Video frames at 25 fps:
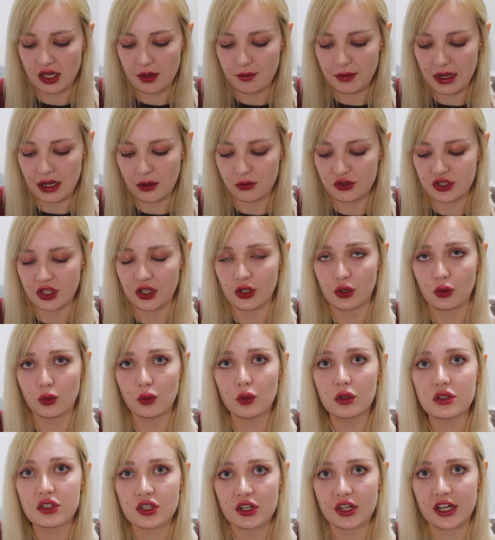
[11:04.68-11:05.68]
amount at
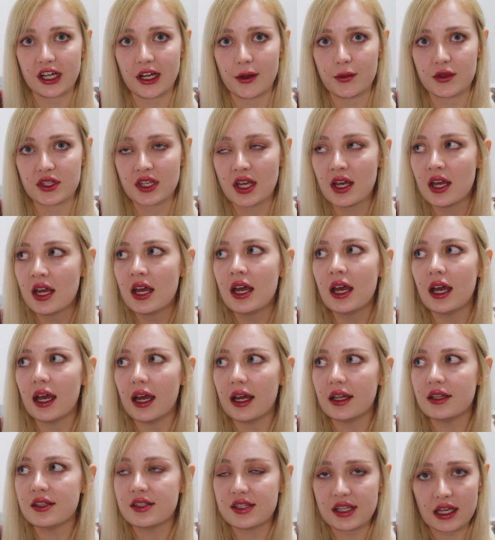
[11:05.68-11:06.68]
all times,
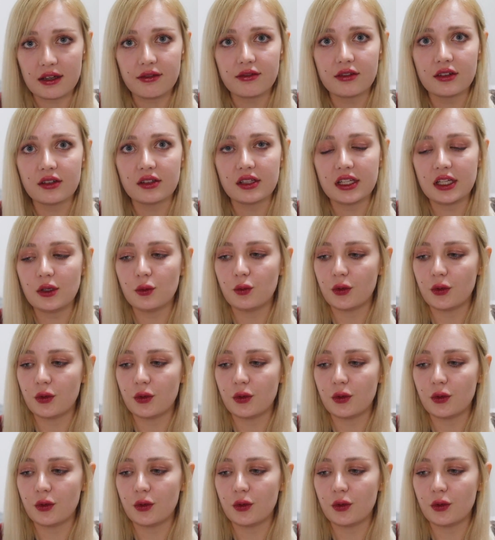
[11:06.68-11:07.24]
and definitely